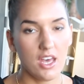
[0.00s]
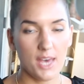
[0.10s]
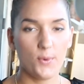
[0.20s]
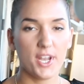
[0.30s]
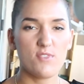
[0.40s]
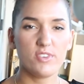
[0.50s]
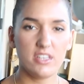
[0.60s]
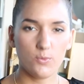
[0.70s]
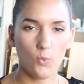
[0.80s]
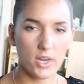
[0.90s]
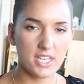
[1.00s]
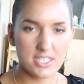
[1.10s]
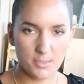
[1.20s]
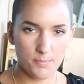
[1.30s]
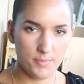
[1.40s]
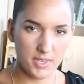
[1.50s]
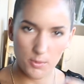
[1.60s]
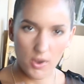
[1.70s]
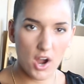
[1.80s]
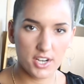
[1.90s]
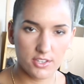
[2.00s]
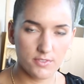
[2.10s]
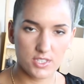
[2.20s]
and what I really wanted to be a part of.